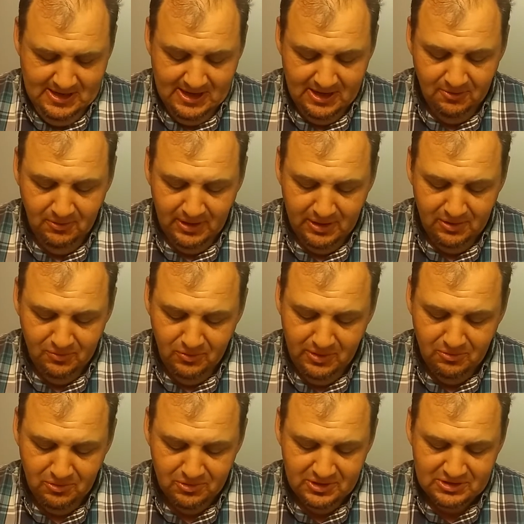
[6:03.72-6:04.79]
Anyway,
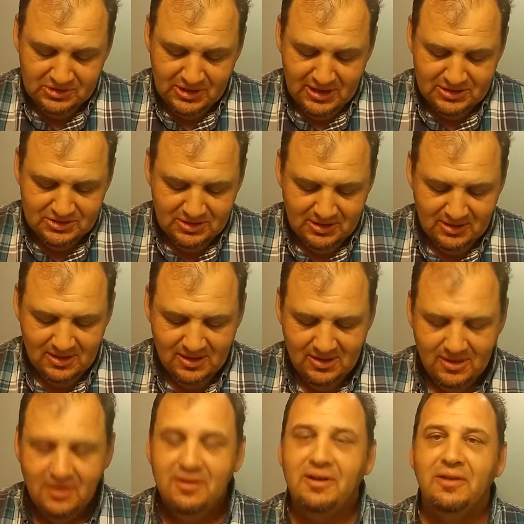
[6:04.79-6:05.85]
we were discussing
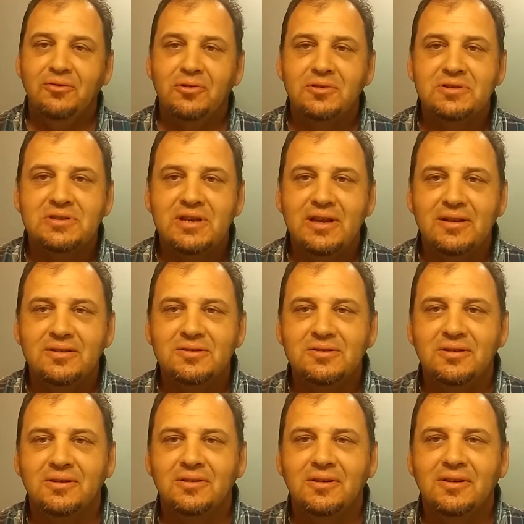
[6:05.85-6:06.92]
different
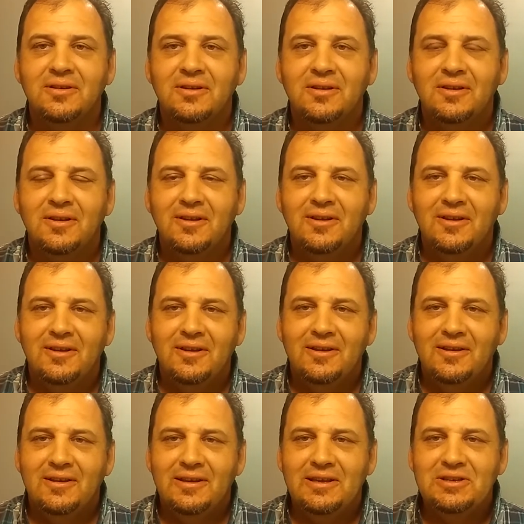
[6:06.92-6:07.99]
scents, and
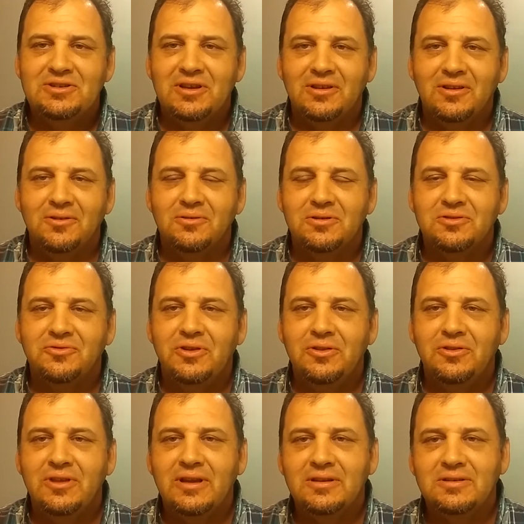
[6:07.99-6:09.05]
he said there was a few
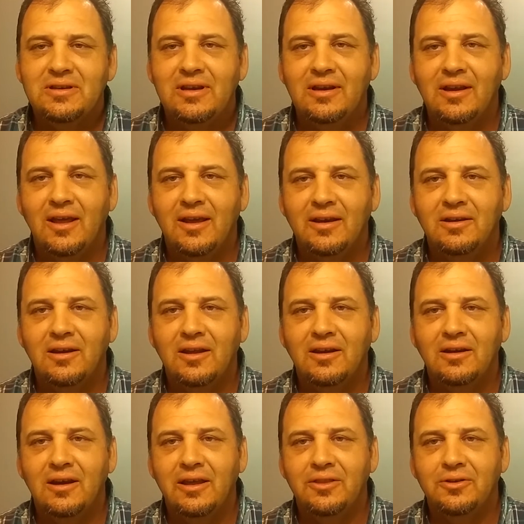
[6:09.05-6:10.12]
things that he liked,
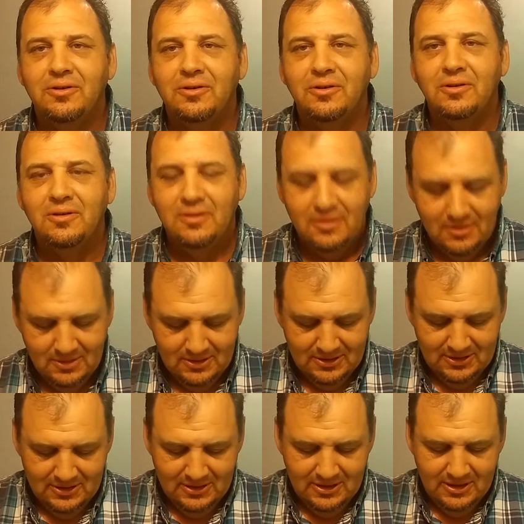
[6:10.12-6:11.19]
like leather
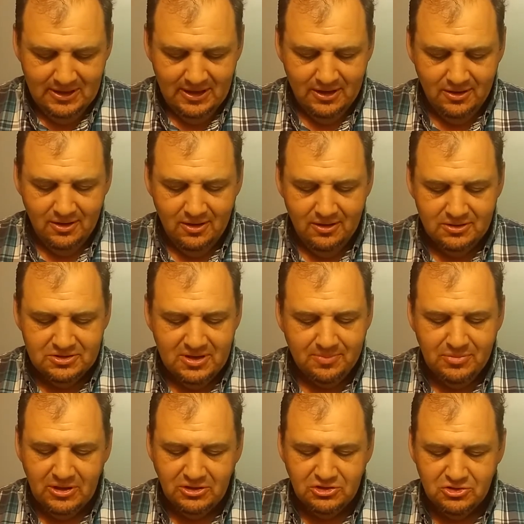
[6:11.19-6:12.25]
and
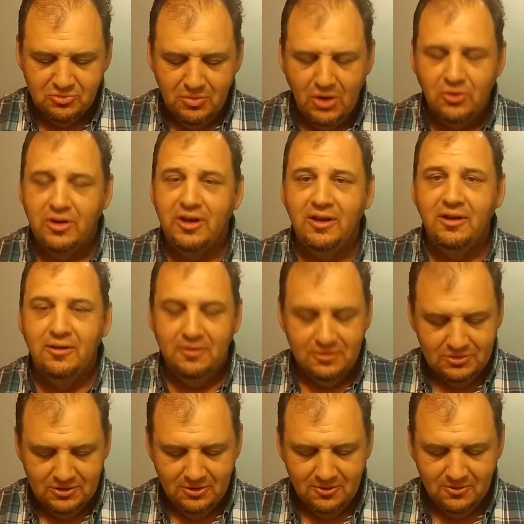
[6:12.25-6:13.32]
something smoky.
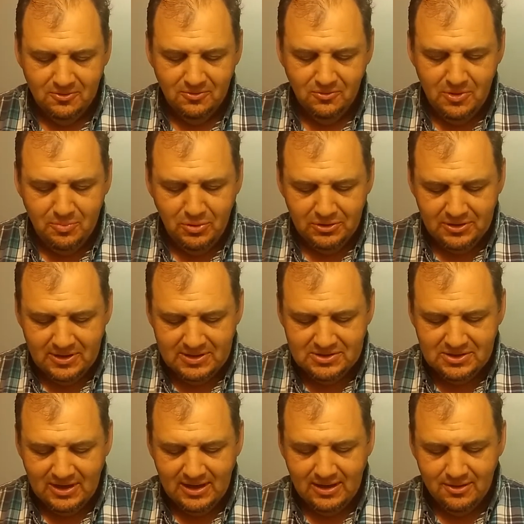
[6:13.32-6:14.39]
So we put
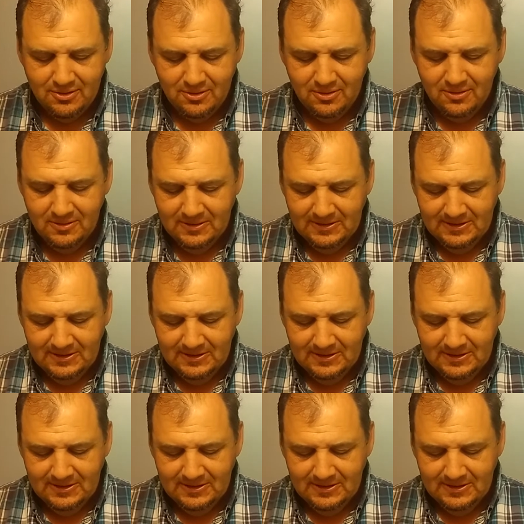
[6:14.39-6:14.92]
this together.